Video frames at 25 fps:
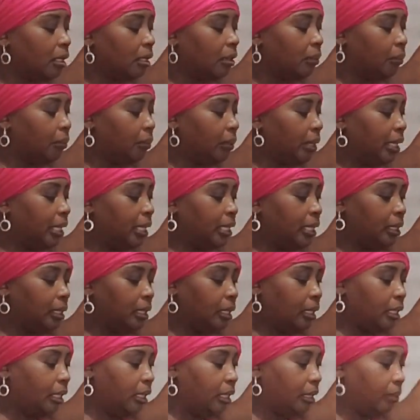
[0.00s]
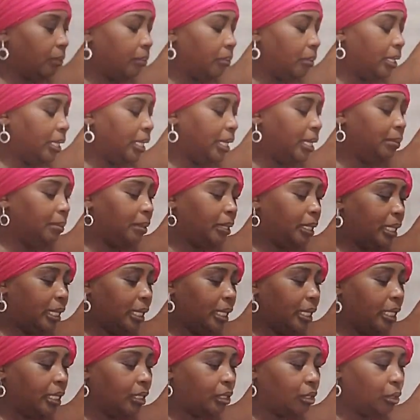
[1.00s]
when he would
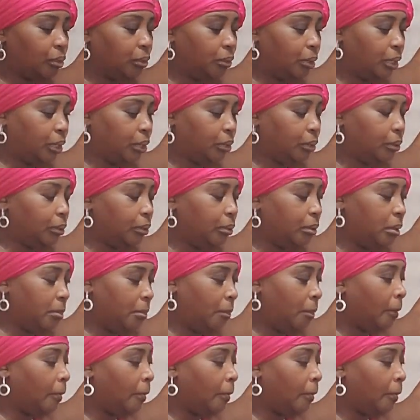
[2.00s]
get his hoo-de-hoo,